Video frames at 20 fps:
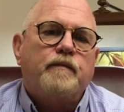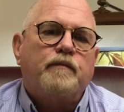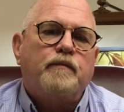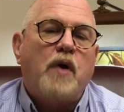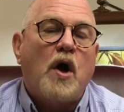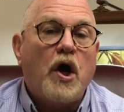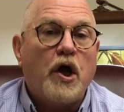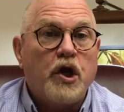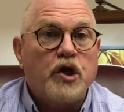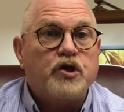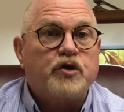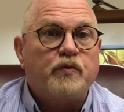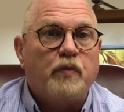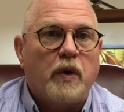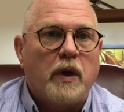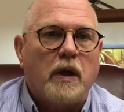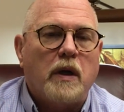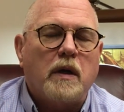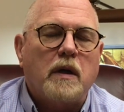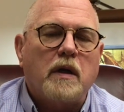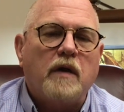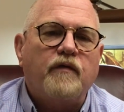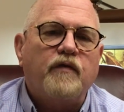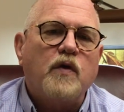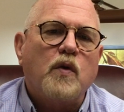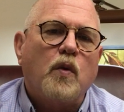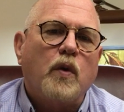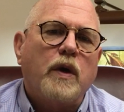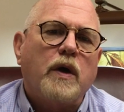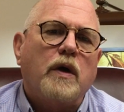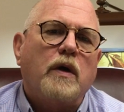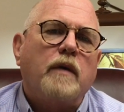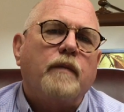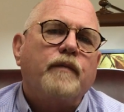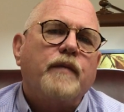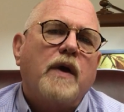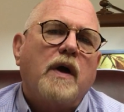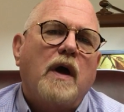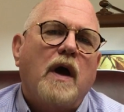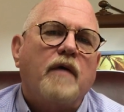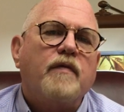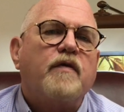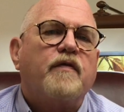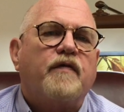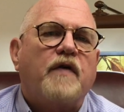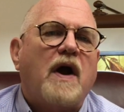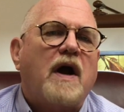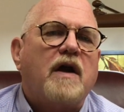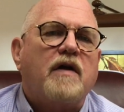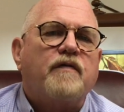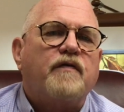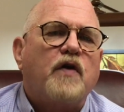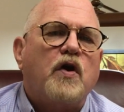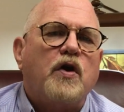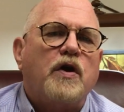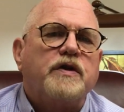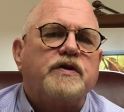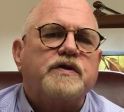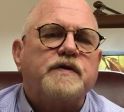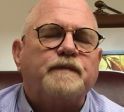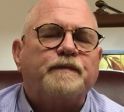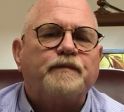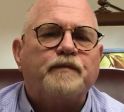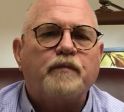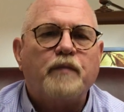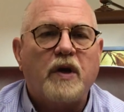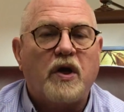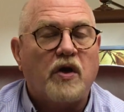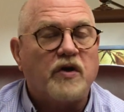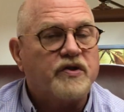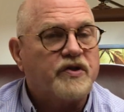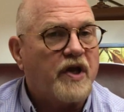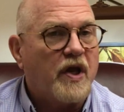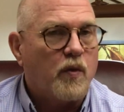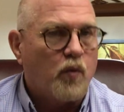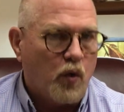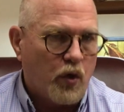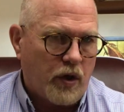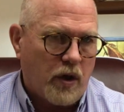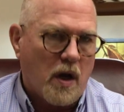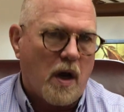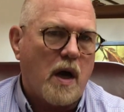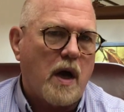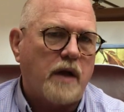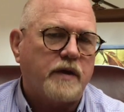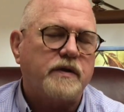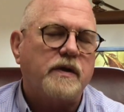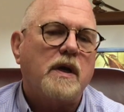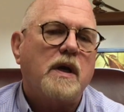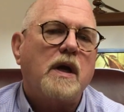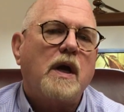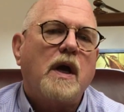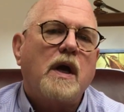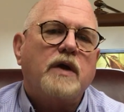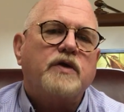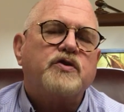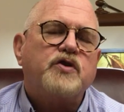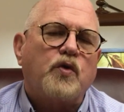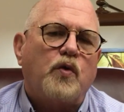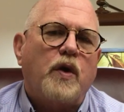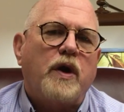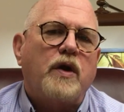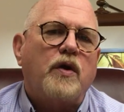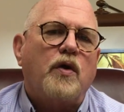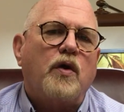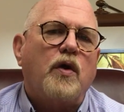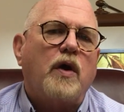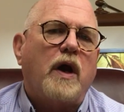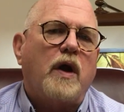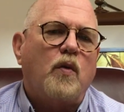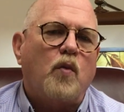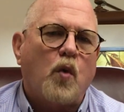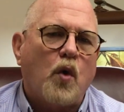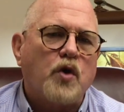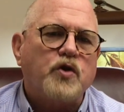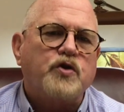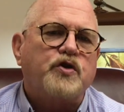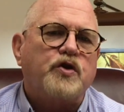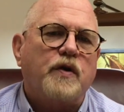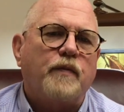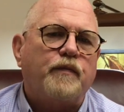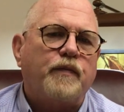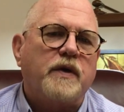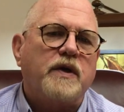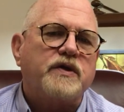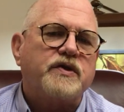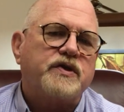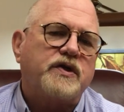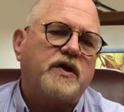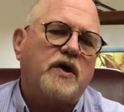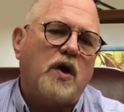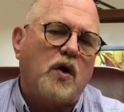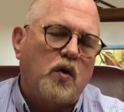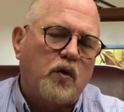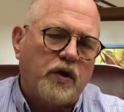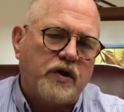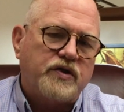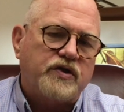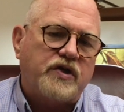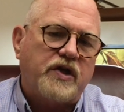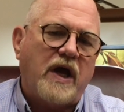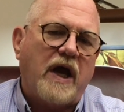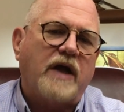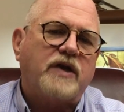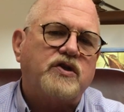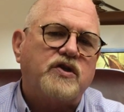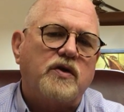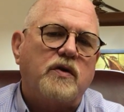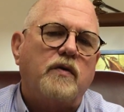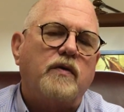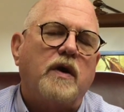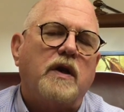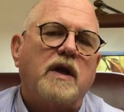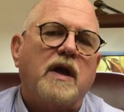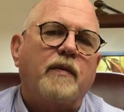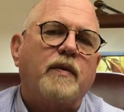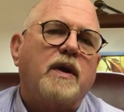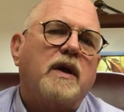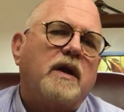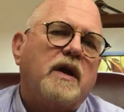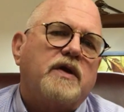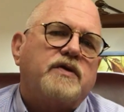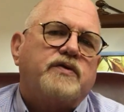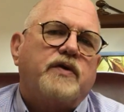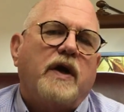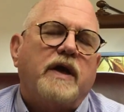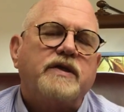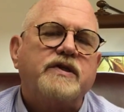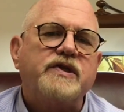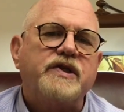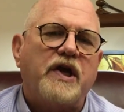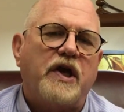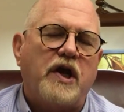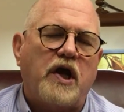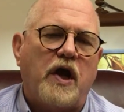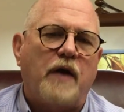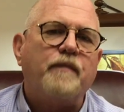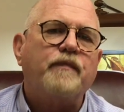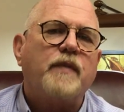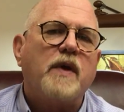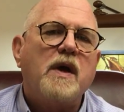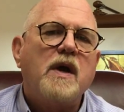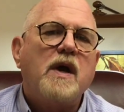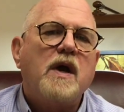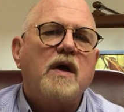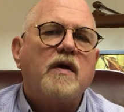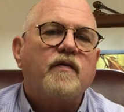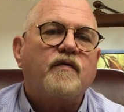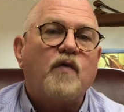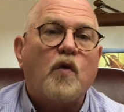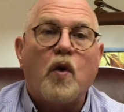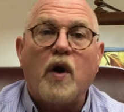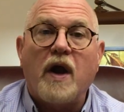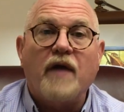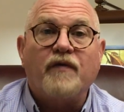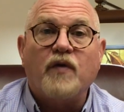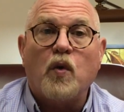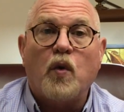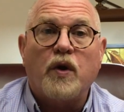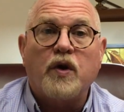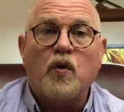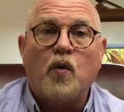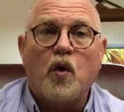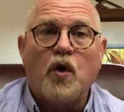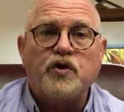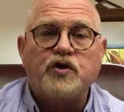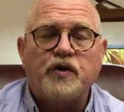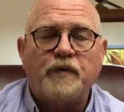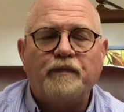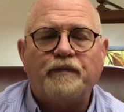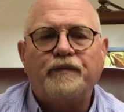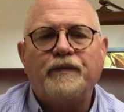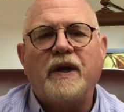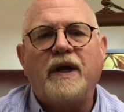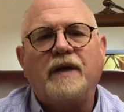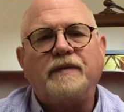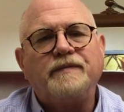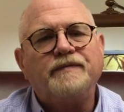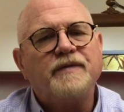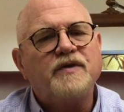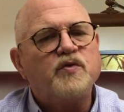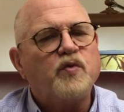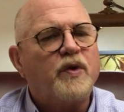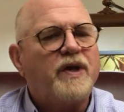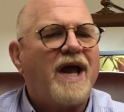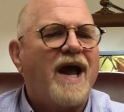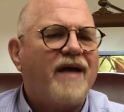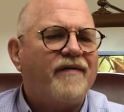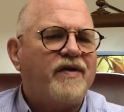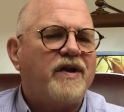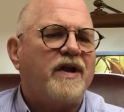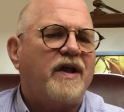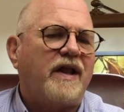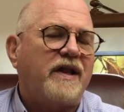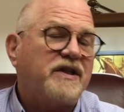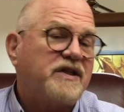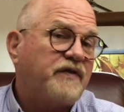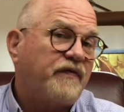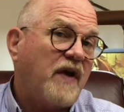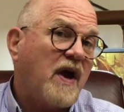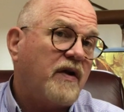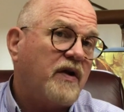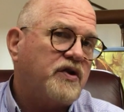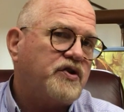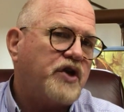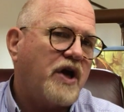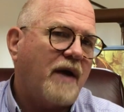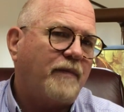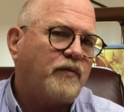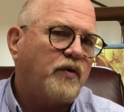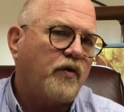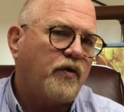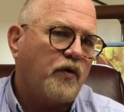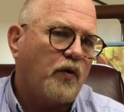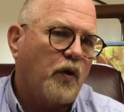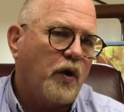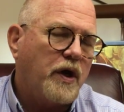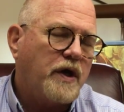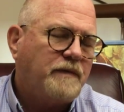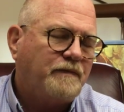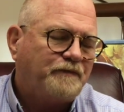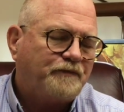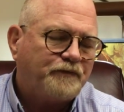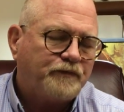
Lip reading: punishment, if you will, of the fiery furnace because they would not surrender and worship this golden statue that Nebuchadnezzar had set up for everyone to worship. Now, as we dive into this, found in chapter 3